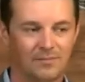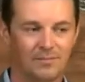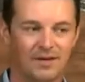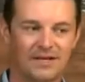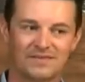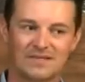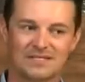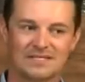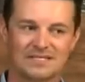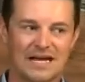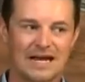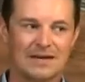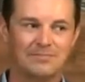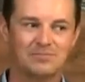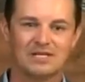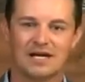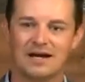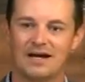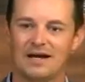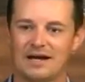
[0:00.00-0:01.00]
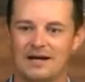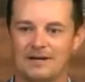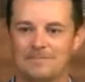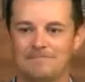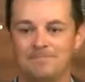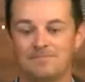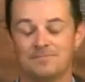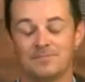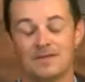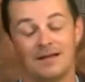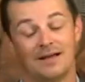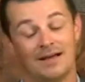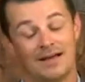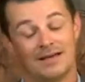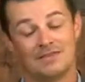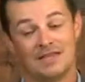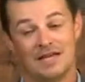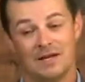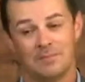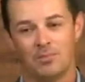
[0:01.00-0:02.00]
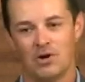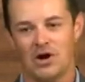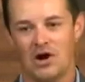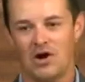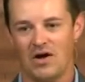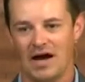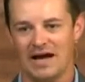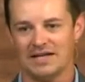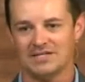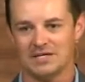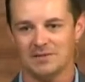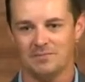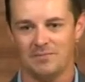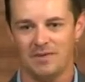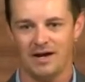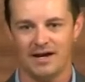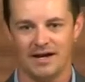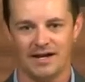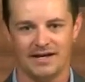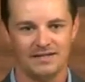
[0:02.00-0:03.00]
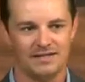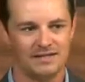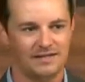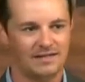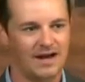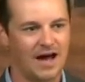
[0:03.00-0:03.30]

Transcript: But at the same time, I think Paul has in mind